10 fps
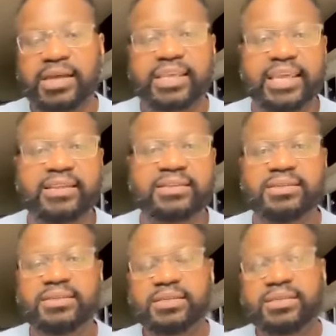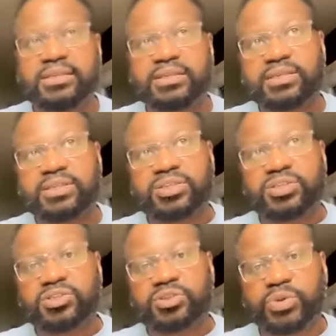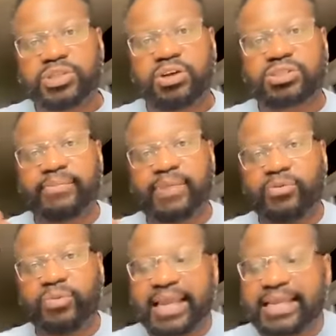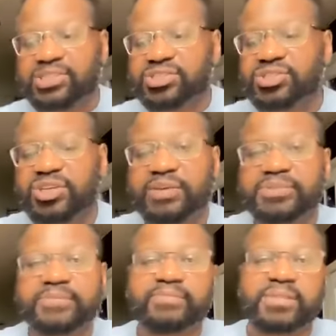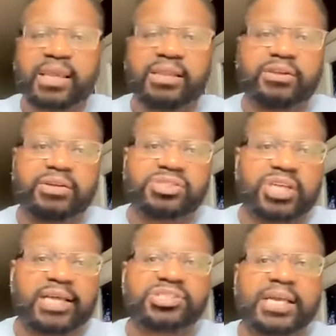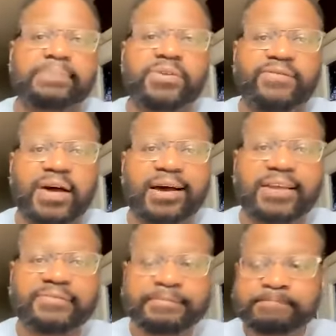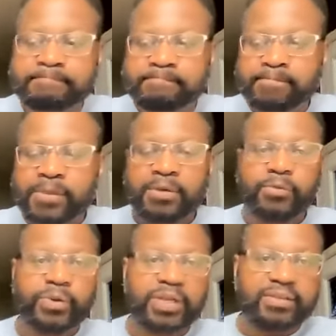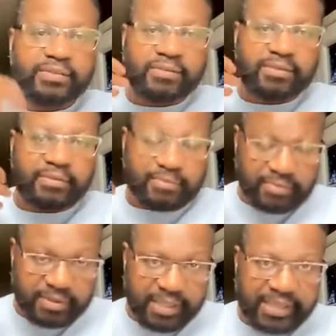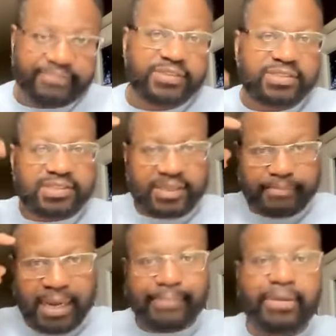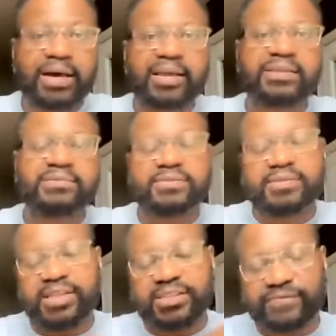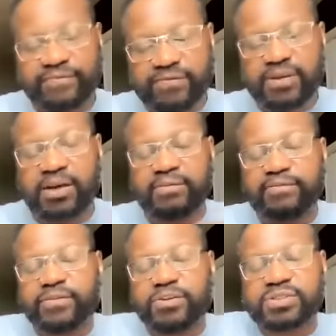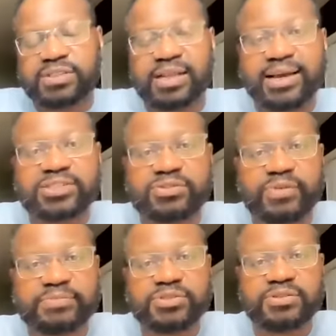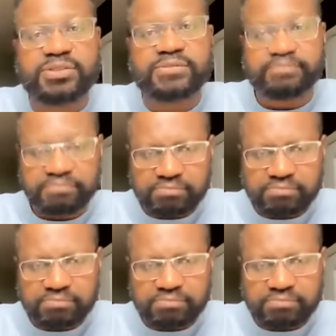Again, so we talked about relationships, and here in John chapter 5, really the emphasis in my mind, these uh, first nine scriptures,